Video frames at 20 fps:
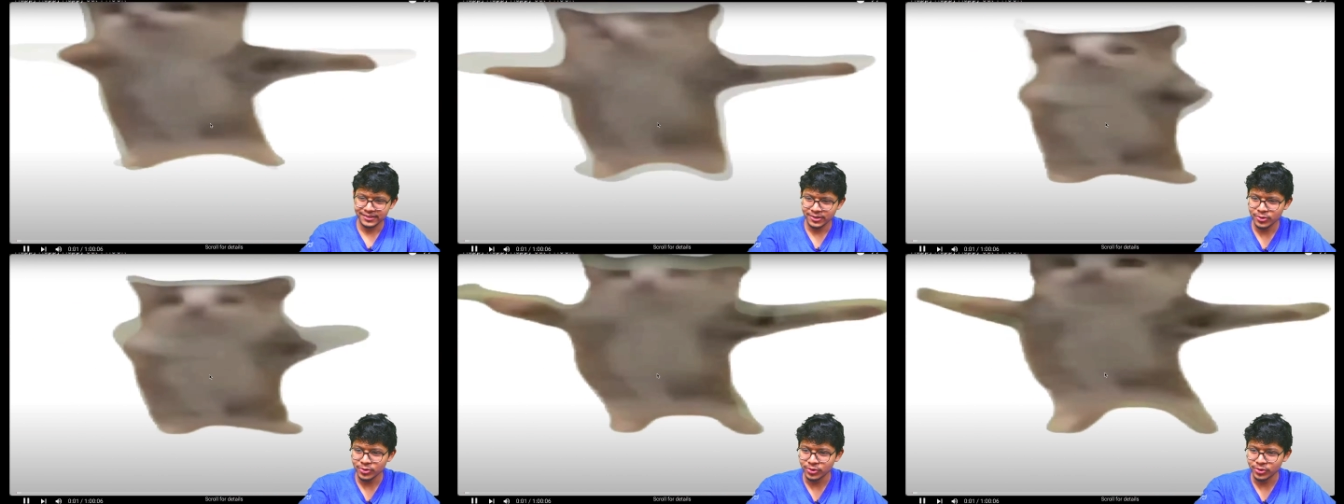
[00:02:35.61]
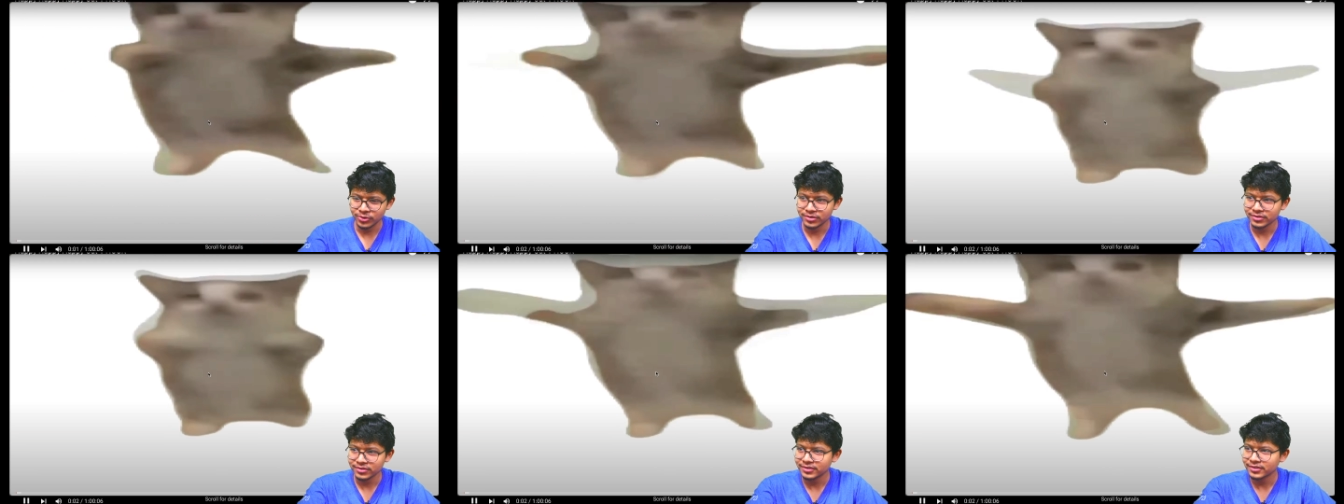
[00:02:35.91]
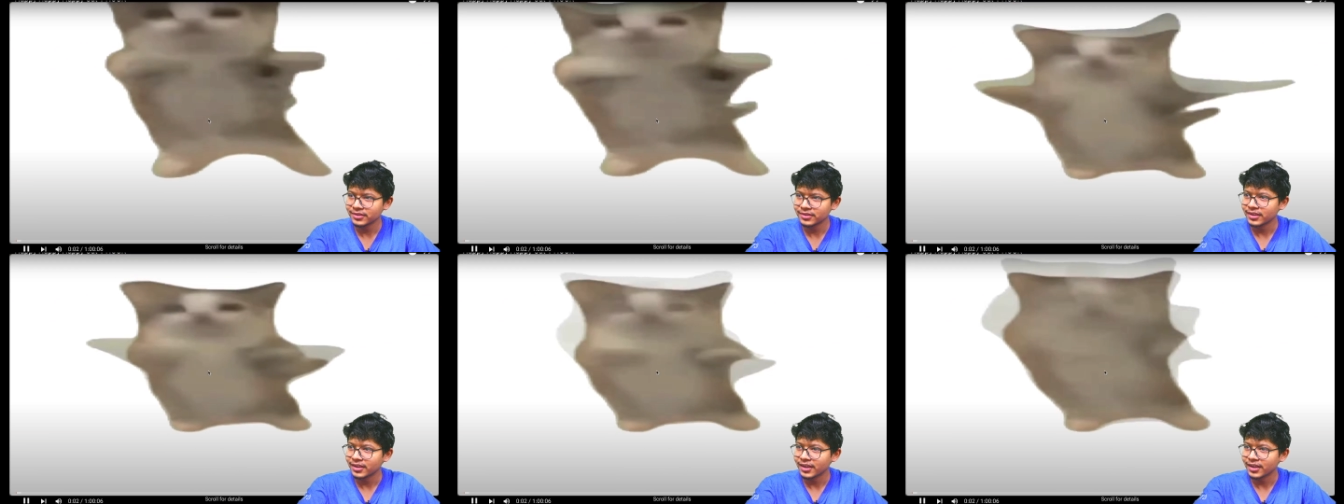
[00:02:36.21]

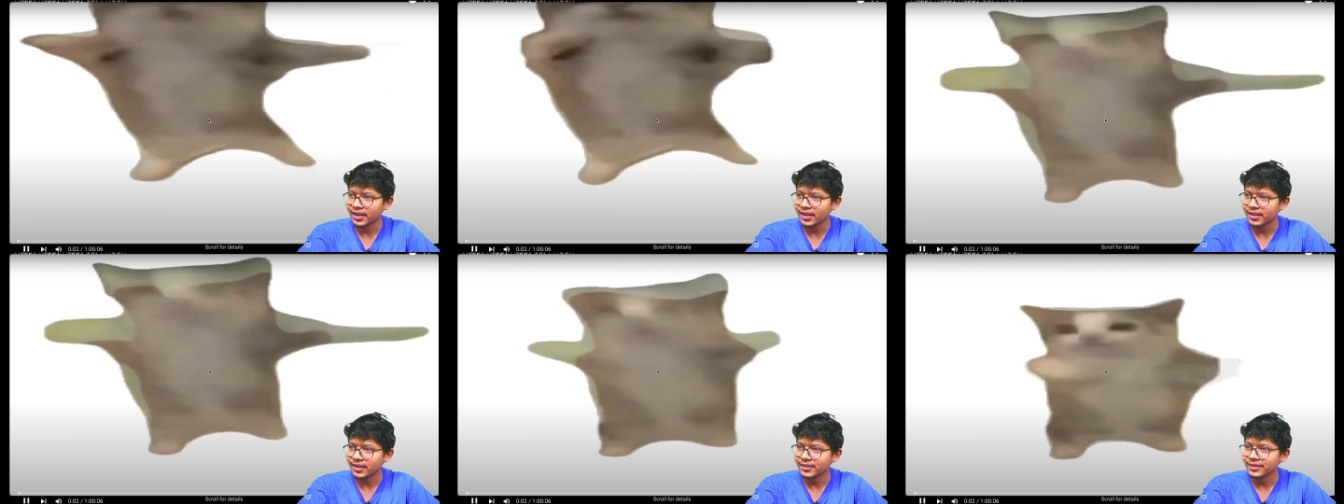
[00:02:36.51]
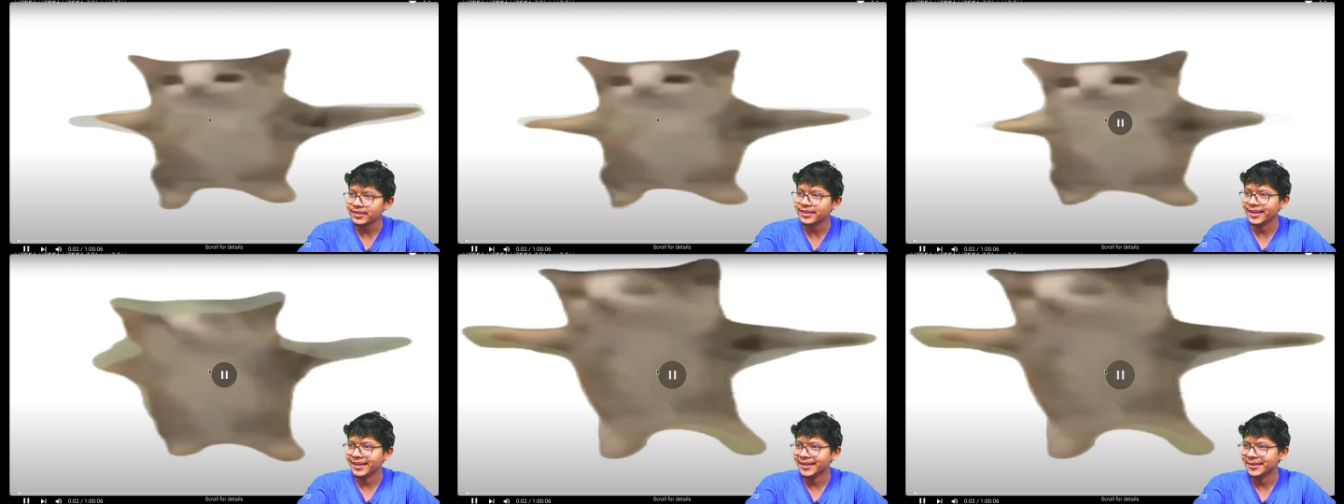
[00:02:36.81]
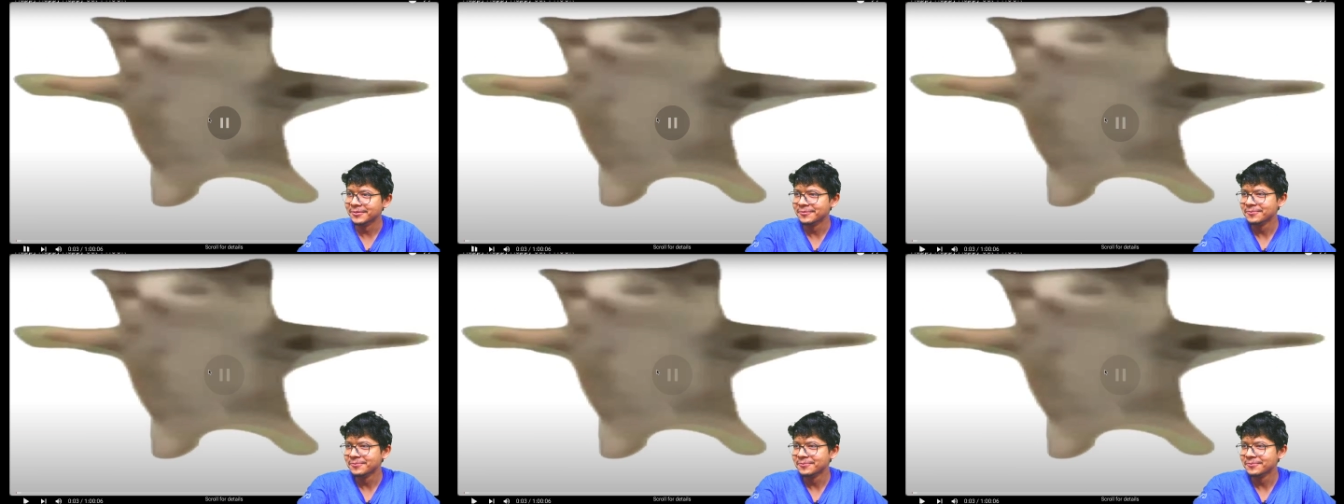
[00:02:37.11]
Oh yeah,